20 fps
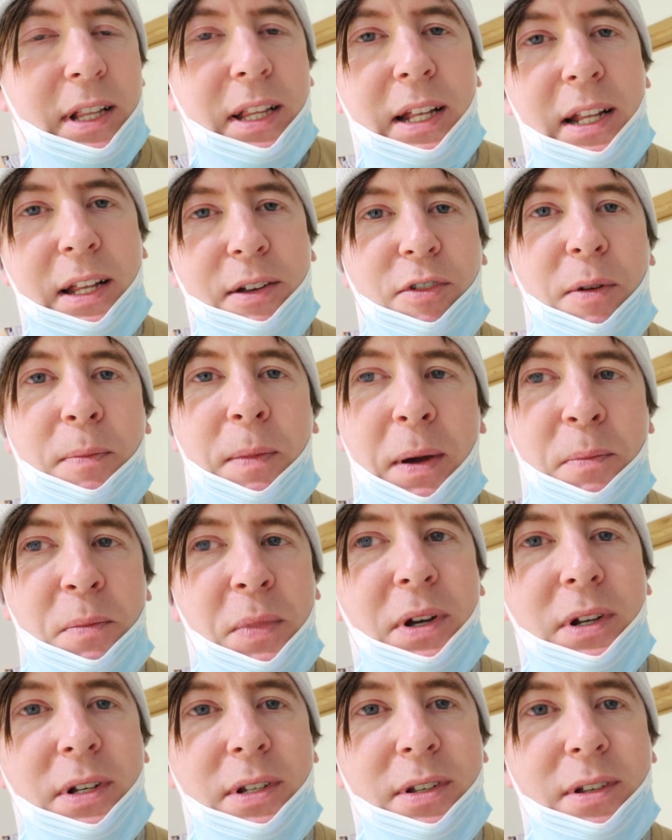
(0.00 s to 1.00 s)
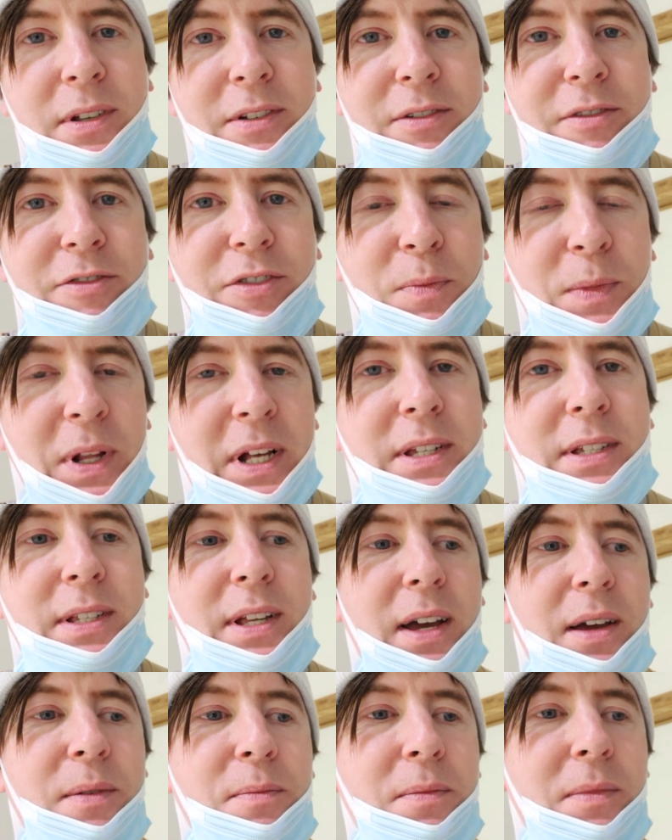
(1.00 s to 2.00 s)
clearly remembered from last
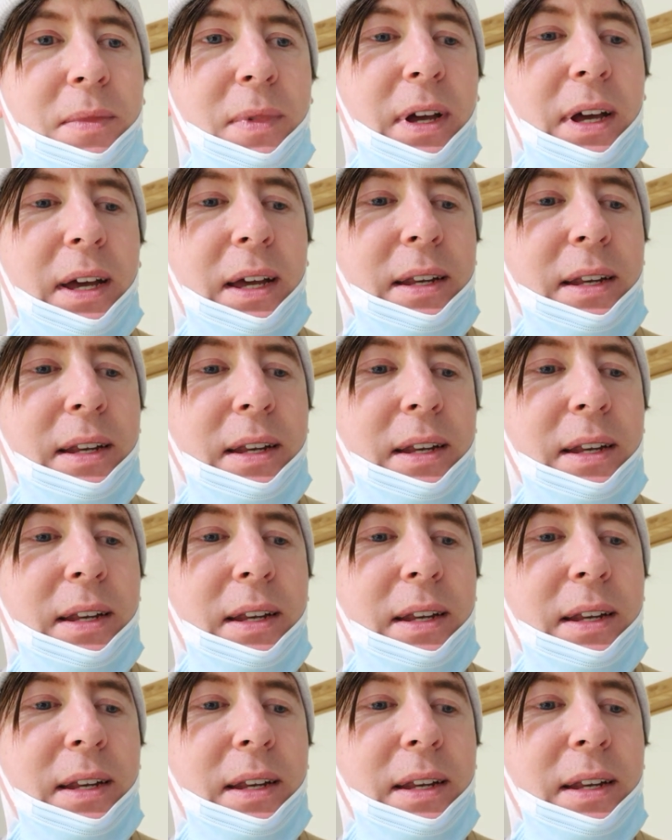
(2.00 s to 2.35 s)
time.